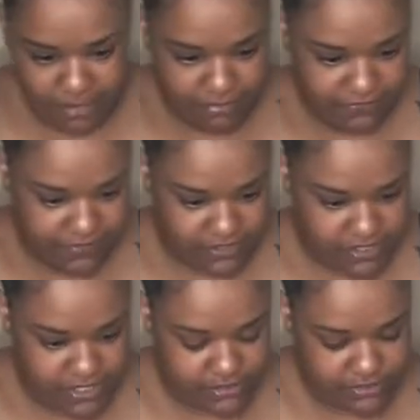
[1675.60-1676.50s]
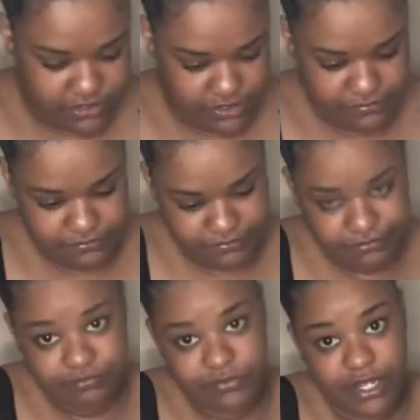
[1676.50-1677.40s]
my face hanging dirty.
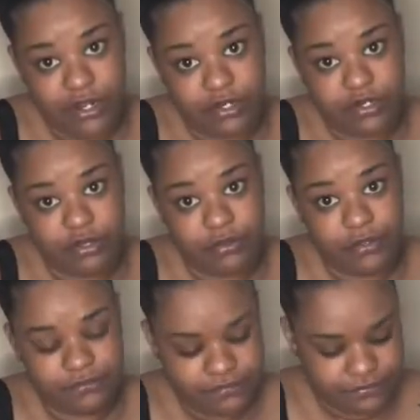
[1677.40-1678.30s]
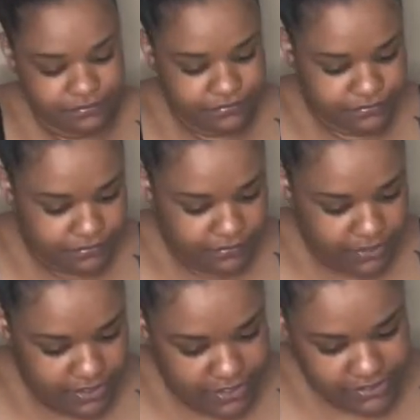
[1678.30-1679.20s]
How we doing?
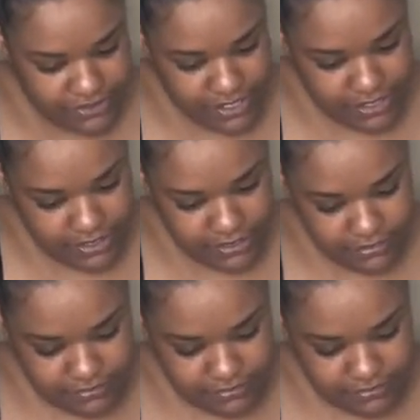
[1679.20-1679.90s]
He's like,